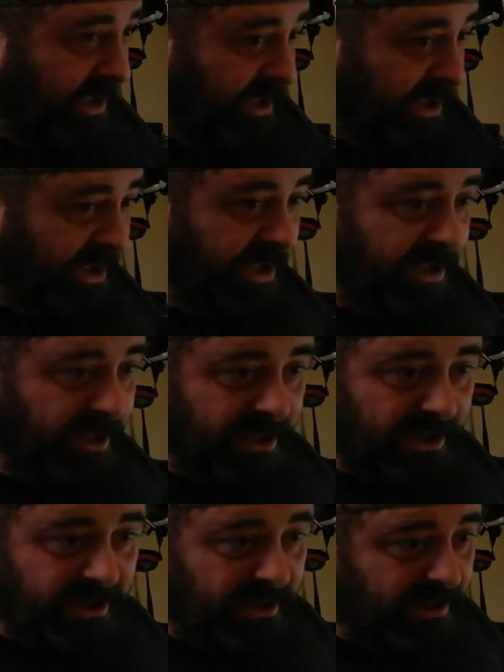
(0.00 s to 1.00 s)

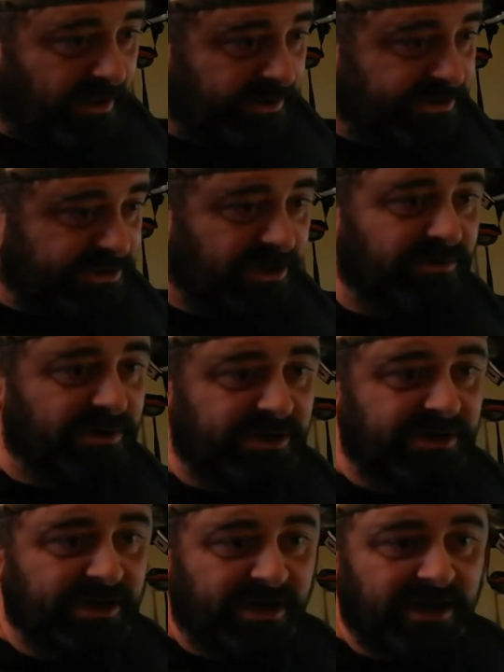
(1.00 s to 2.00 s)
I
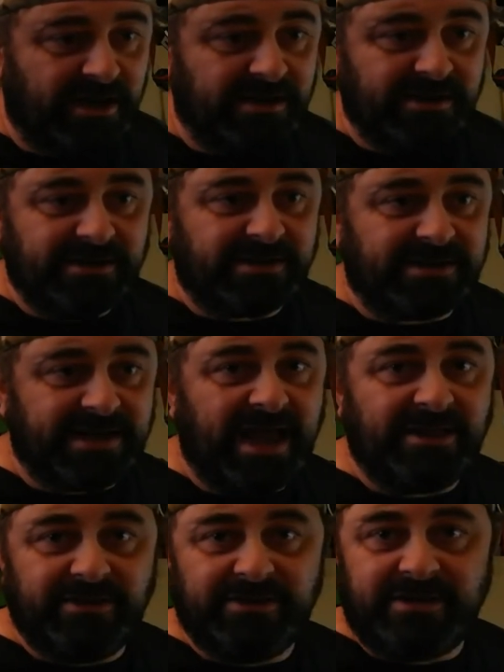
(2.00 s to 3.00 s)
totally
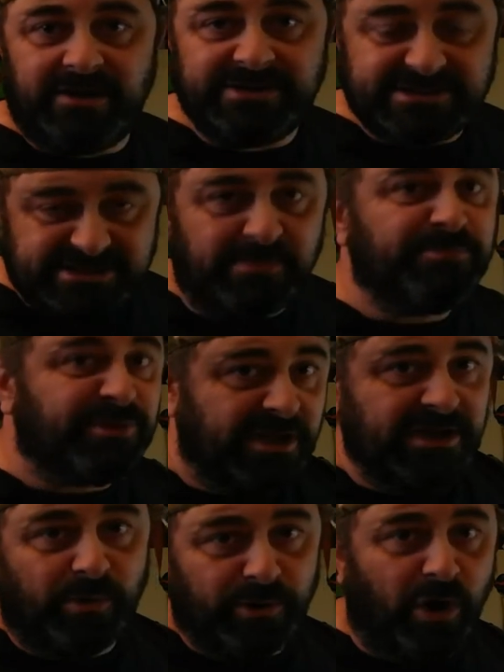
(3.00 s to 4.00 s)
get that there is something
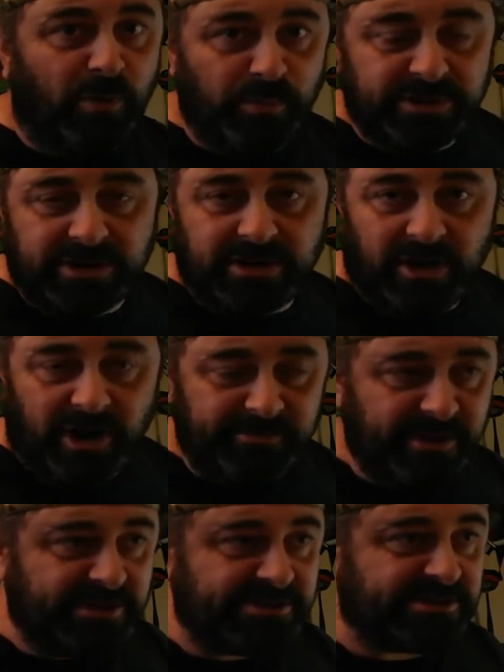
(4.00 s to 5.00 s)
going on with the
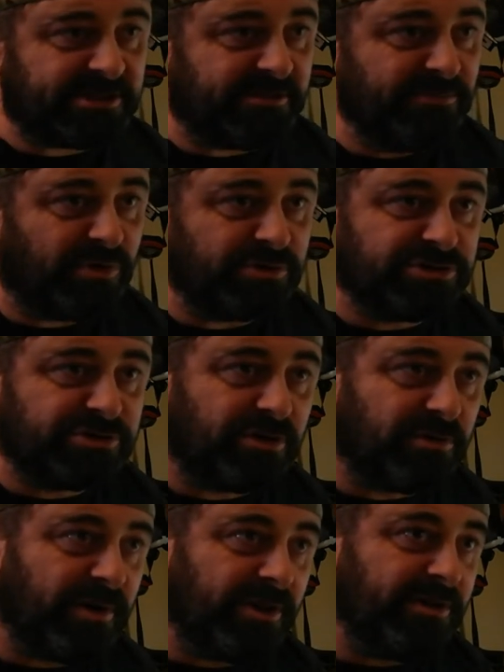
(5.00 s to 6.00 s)
climate. I'm not
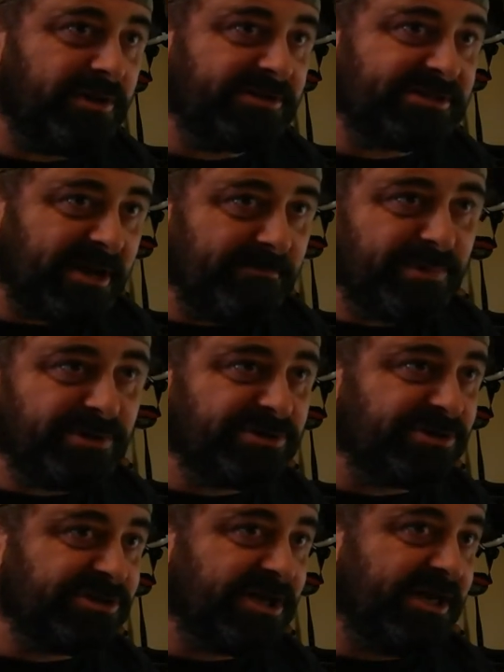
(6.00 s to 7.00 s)
sure whether the
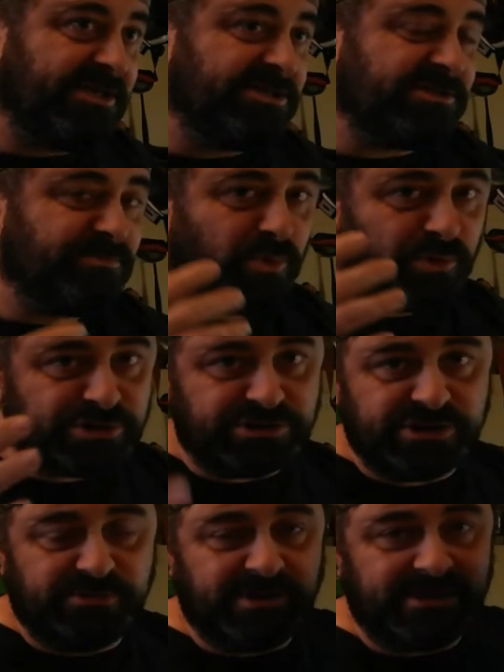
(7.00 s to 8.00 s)
temperature change is more to
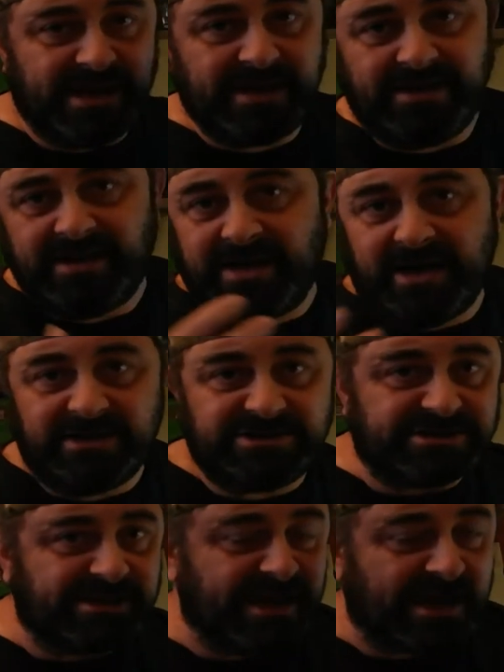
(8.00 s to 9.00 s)
do with
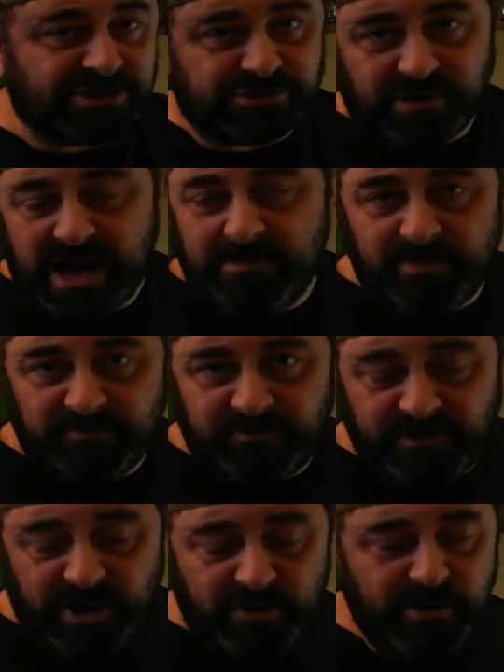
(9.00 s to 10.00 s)
just a natural ebb and
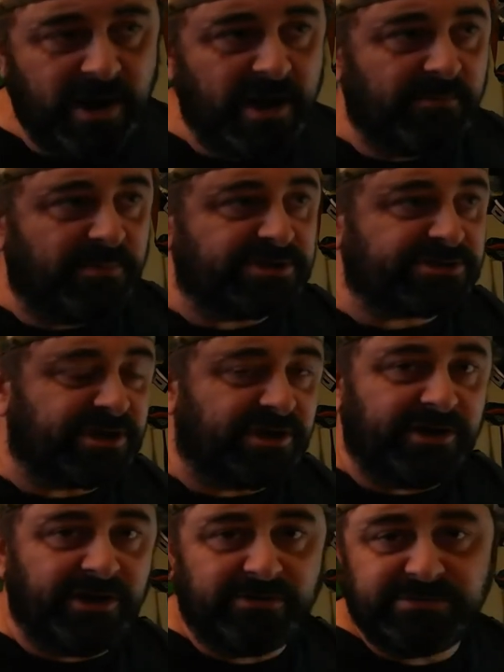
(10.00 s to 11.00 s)
flow, but
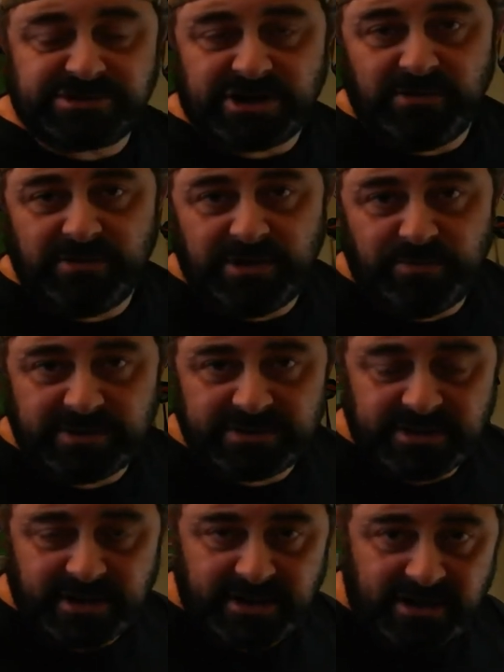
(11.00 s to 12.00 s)
certainly I'm totally with
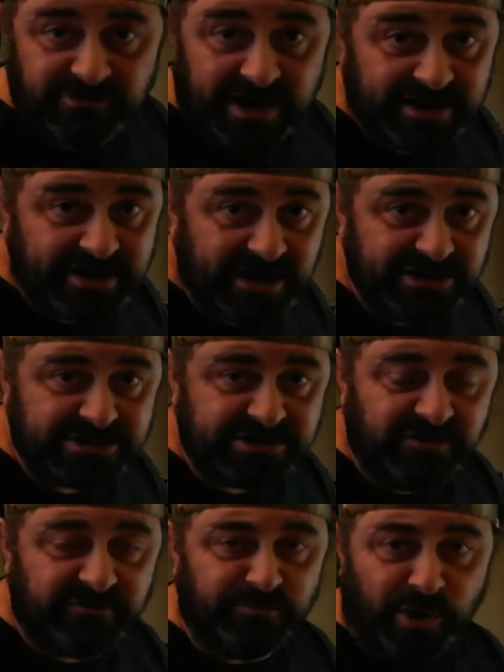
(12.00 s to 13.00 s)
the eradication
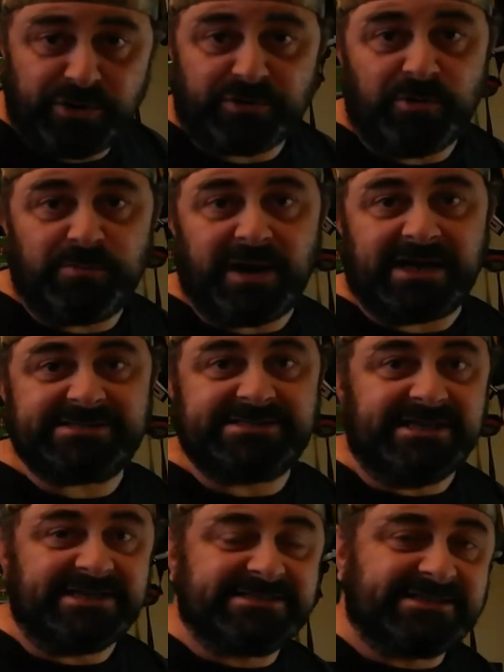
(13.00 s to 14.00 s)
of
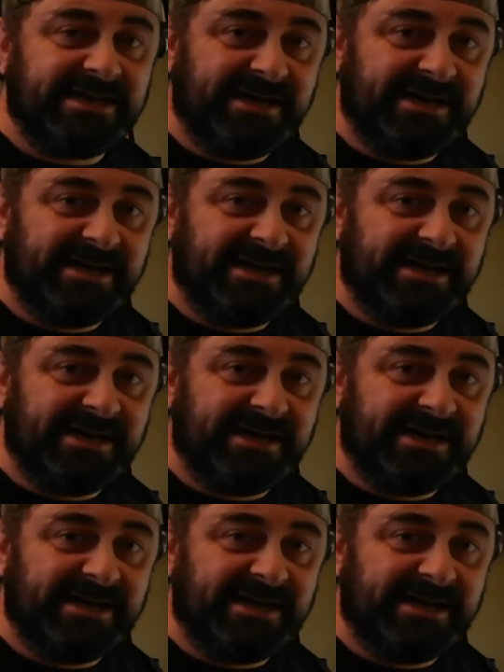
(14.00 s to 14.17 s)
microplastics